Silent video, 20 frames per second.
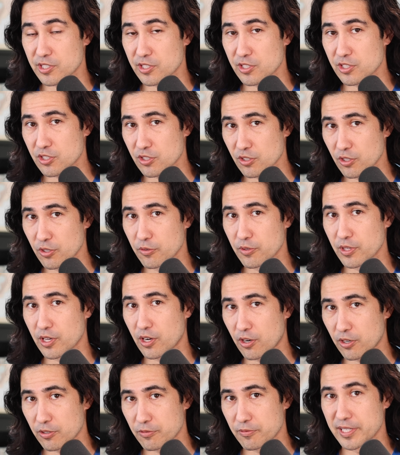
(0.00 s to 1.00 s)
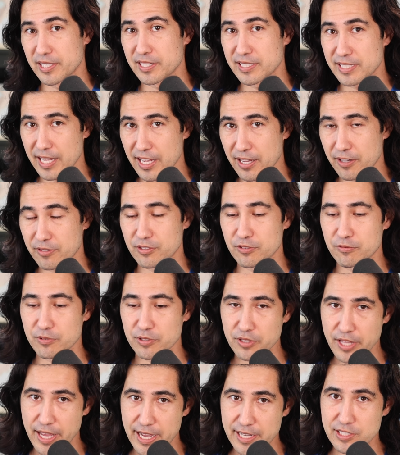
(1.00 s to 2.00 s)
to slow the heart rate down, to
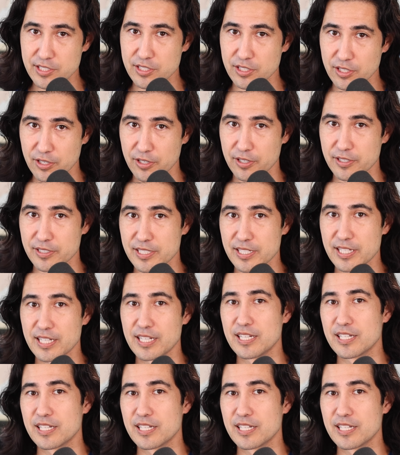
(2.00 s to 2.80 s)
relax the heart,